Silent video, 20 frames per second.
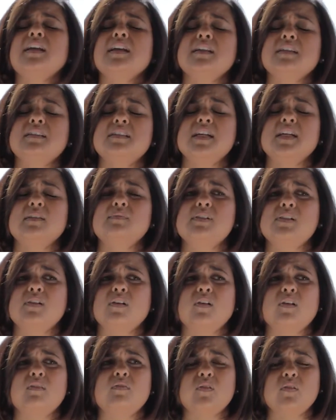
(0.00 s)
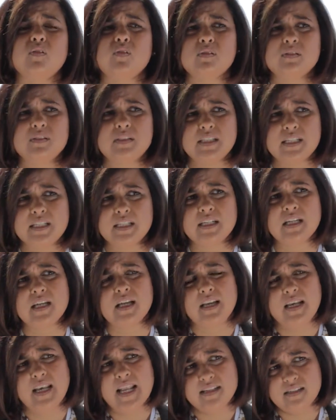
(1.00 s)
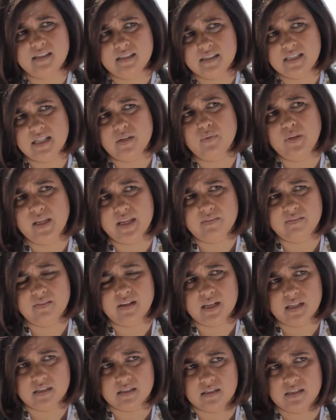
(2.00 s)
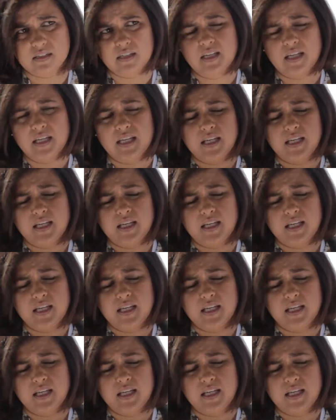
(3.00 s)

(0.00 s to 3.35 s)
in terms of all the lessons that we have learned